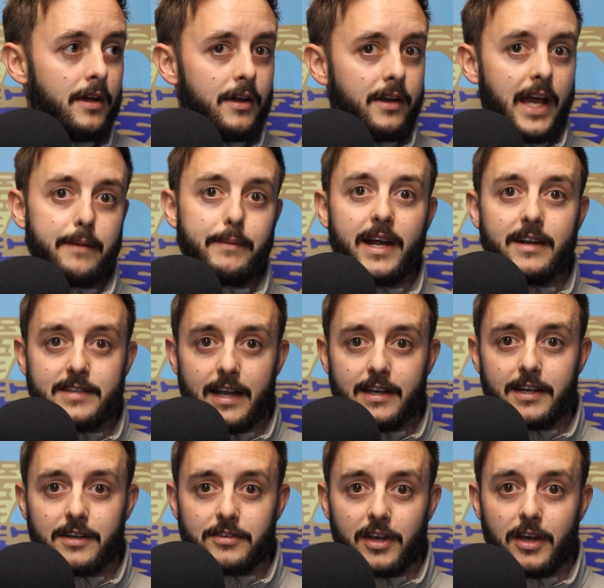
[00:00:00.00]
here 10
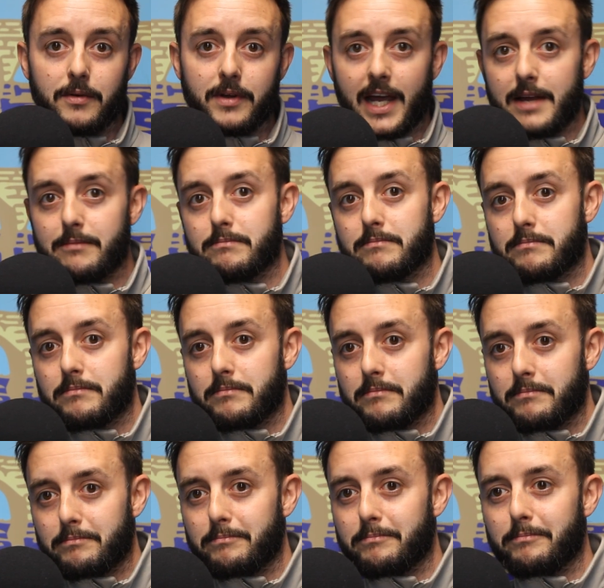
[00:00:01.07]
years ago and came
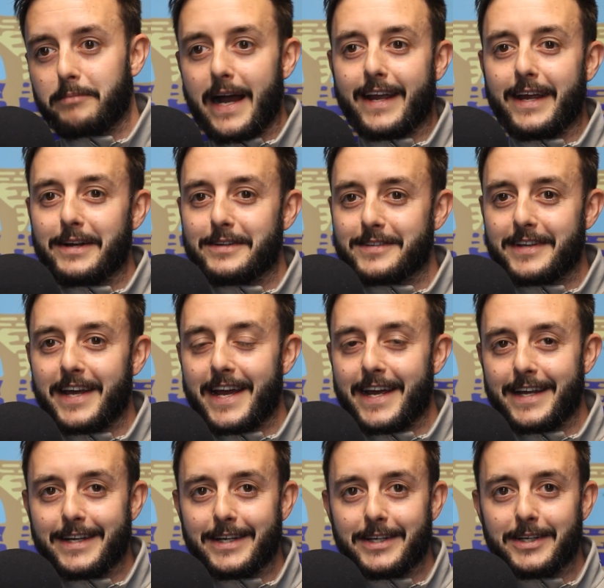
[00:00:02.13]
back here
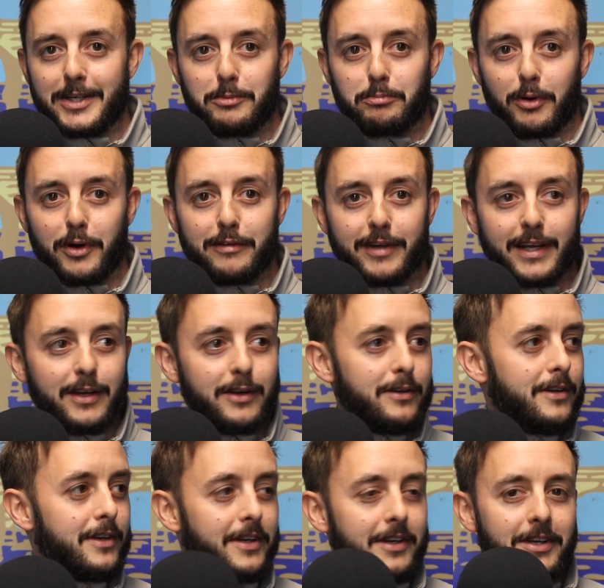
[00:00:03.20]
today, you'd probably think,
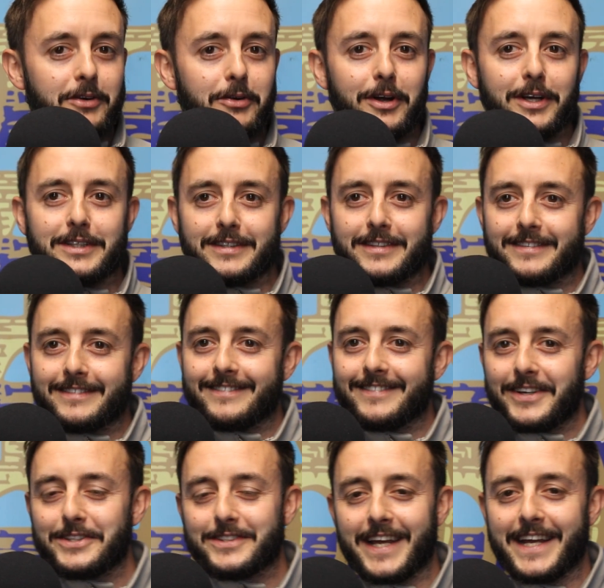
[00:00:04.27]
Christ, it's
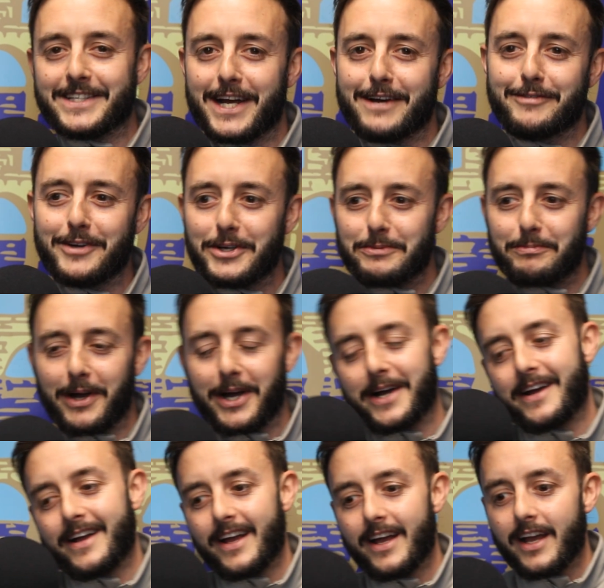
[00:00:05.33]
like deja vu.
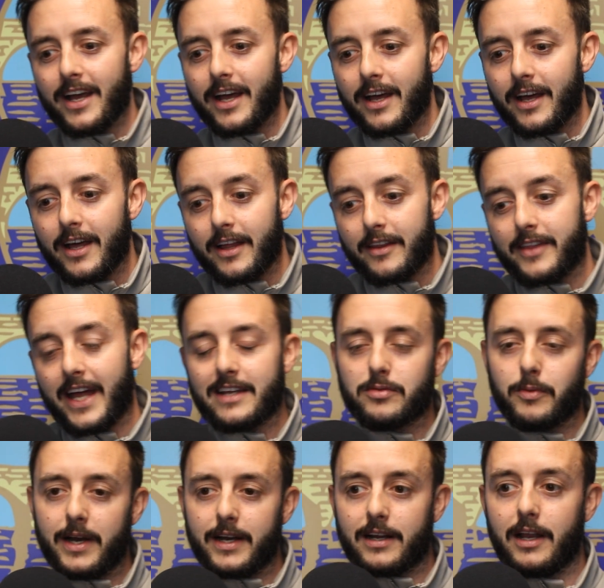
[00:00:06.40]
But that's
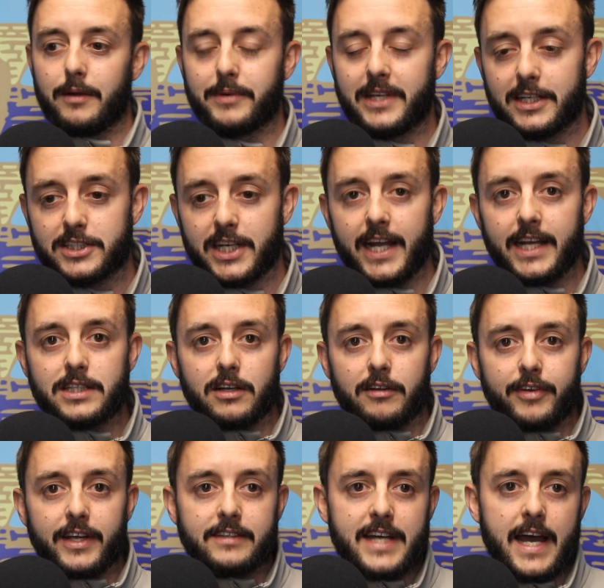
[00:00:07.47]
where the club need to change, and I
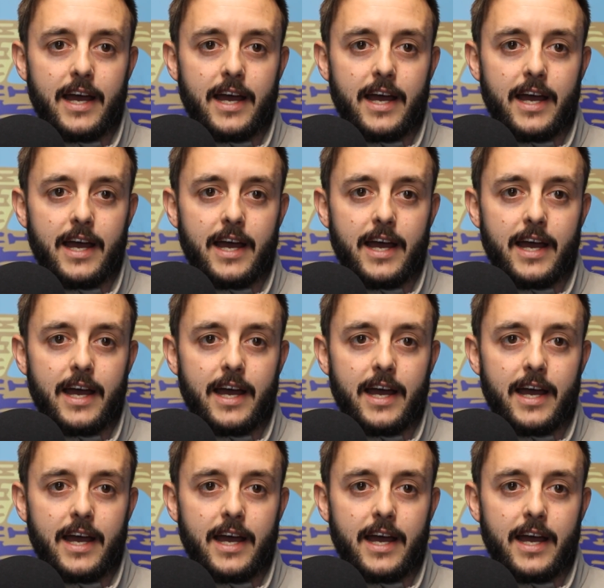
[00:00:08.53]
think